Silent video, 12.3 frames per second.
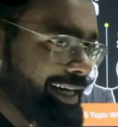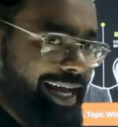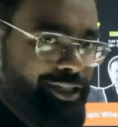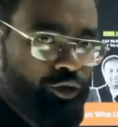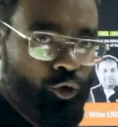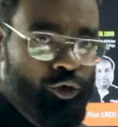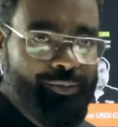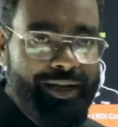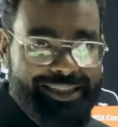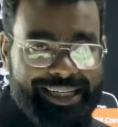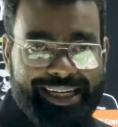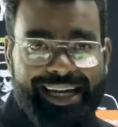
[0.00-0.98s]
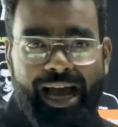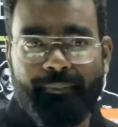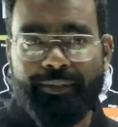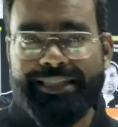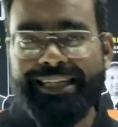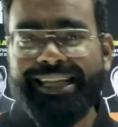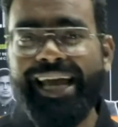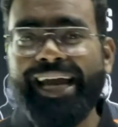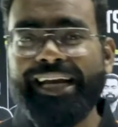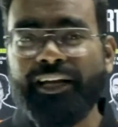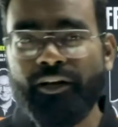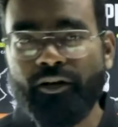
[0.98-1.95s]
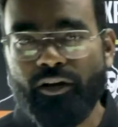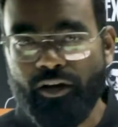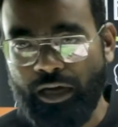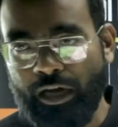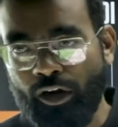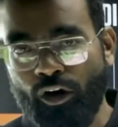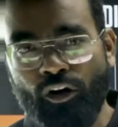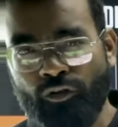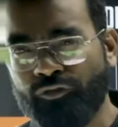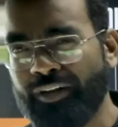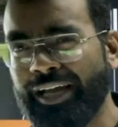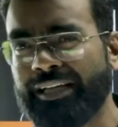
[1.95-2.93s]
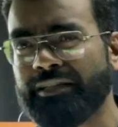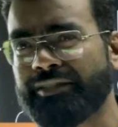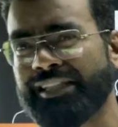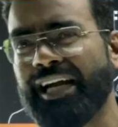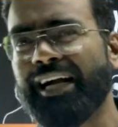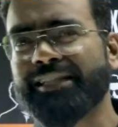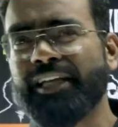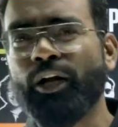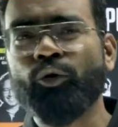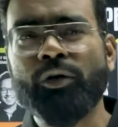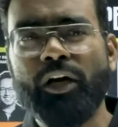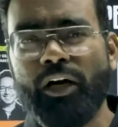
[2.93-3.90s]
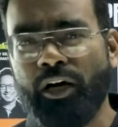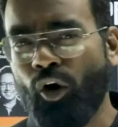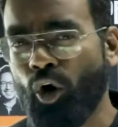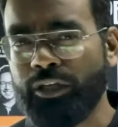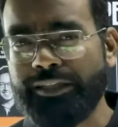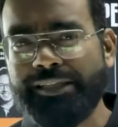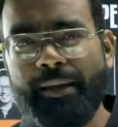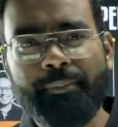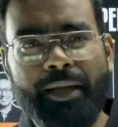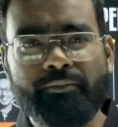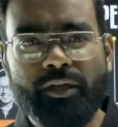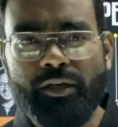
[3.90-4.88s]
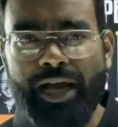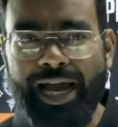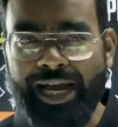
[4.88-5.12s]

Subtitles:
The crash course basically happens at the end of, like, it starts around August, September.